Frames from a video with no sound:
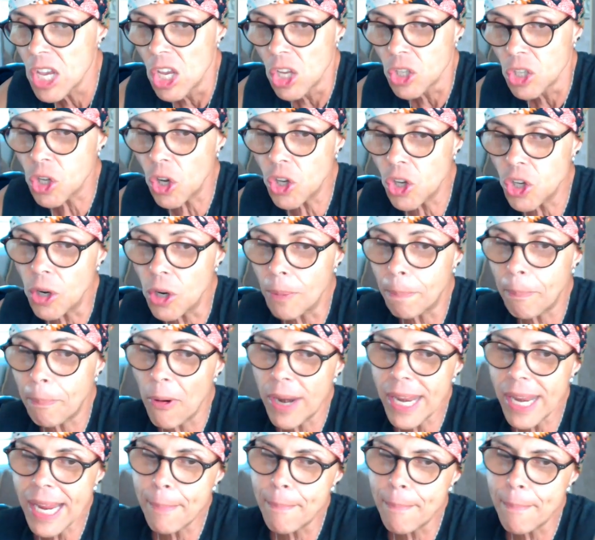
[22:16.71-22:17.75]
So you're
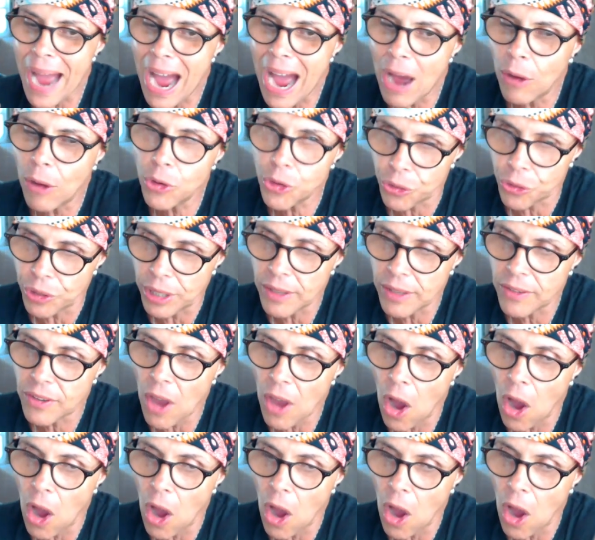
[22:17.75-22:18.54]
putting boundaries